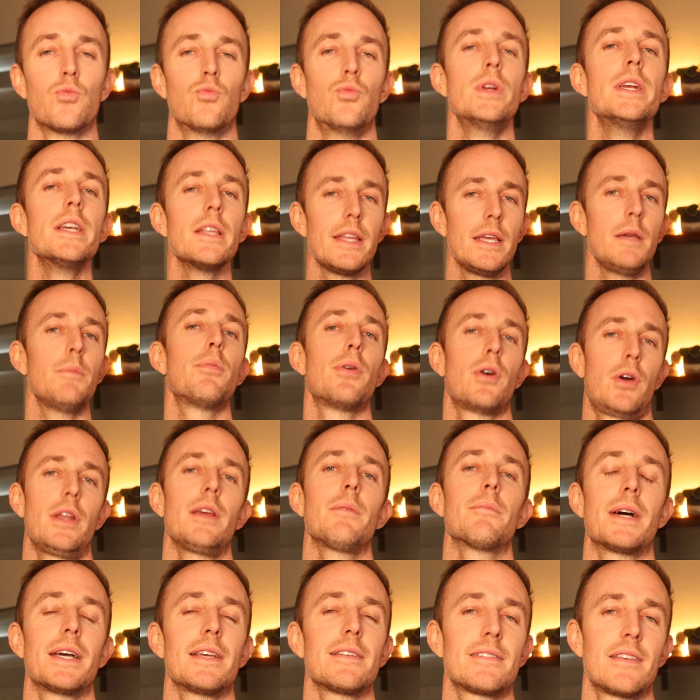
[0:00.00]
really
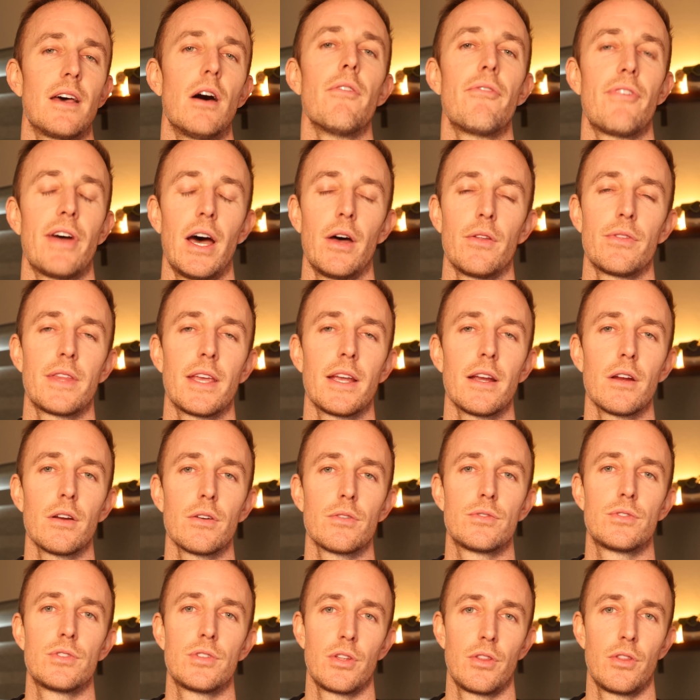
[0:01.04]
putting myself out
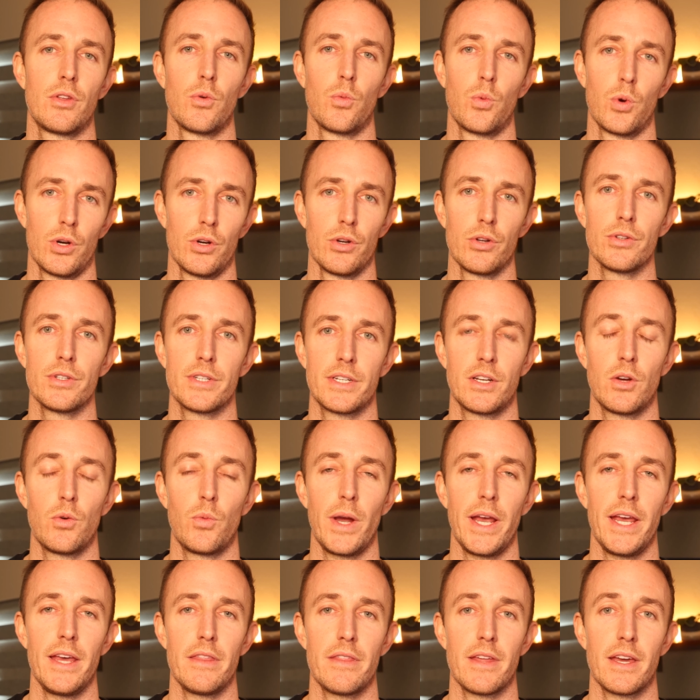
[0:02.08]
there to the world in a
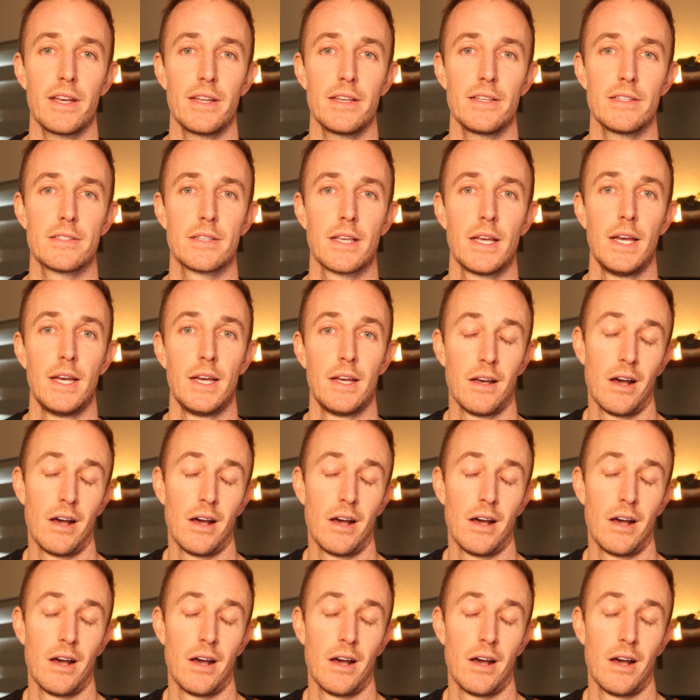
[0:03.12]
way that is